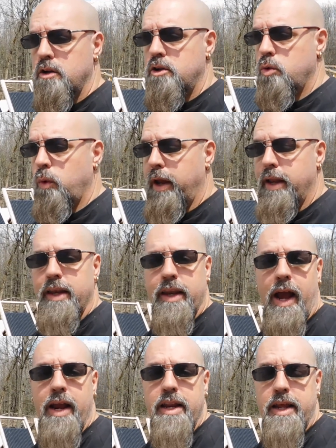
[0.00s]
to a
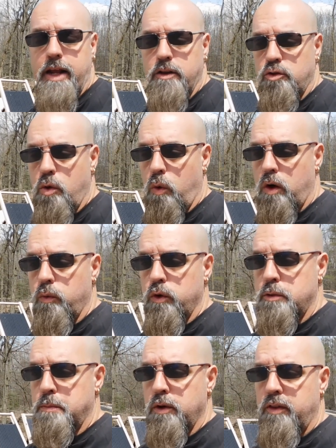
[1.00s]
ninety-eight score,
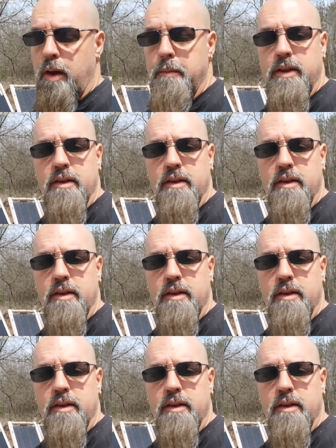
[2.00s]
which put them at